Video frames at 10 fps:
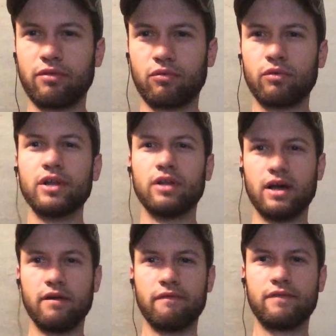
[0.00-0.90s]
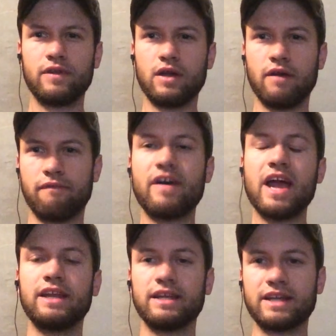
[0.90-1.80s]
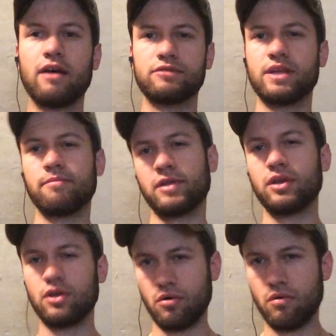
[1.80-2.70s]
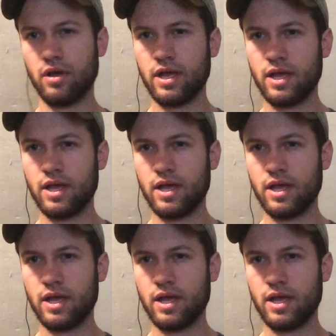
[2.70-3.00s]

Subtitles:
thrill of finding out something new,